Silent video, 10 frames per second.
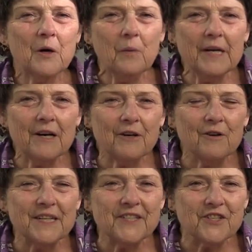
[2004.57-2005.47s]
We are
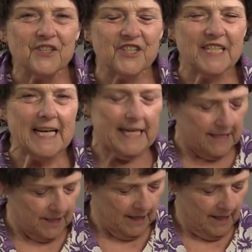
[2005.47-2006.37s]
going to sing
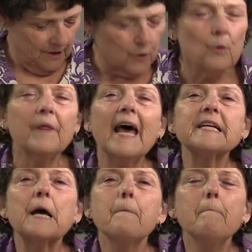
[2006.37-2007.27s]
it to
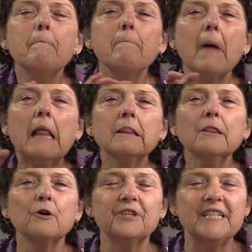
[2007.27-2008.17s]
that
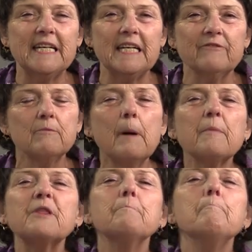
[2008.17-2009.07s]
melody.
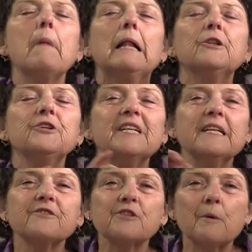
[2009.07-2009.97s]
Remember, the
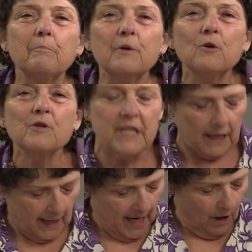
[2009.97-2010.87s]
melody is the
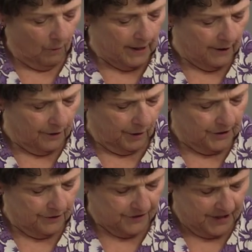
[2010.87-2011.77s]
music. We are going
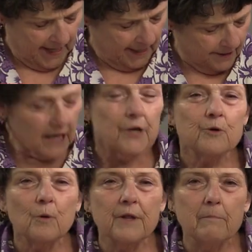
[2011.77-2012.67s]
to sing it
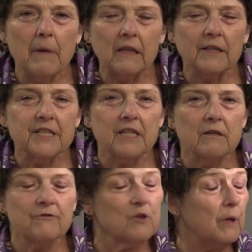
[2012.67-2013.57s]
to the melody
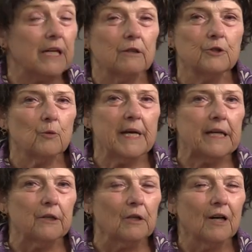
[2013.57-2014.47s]
of Twinkle
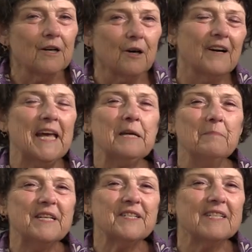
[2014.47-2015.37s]
Twinkle, or
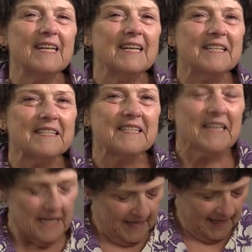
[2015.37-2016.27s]
ABCs.
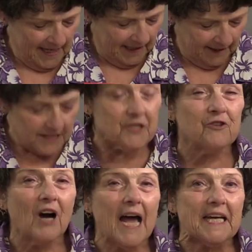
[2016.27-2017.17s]
Let's
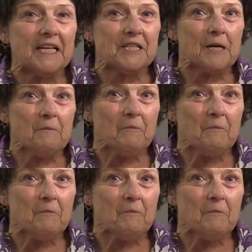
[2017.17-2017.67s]
try it.